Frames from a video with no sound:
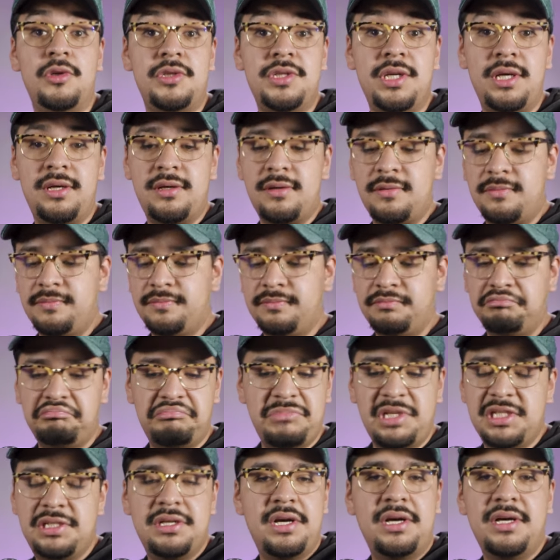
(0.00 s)
Chico.
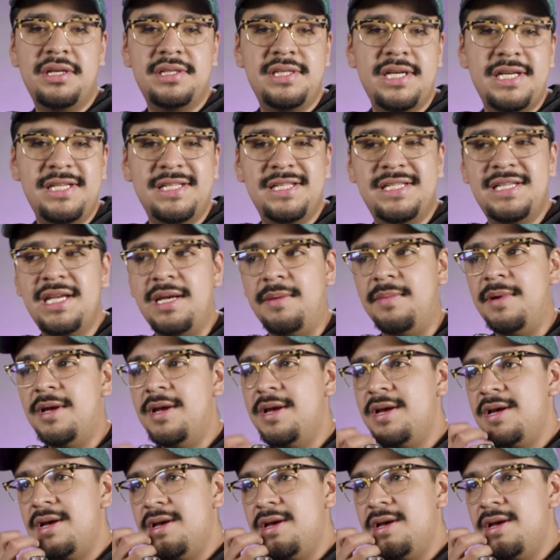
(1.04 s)
It's not gonna taste the same.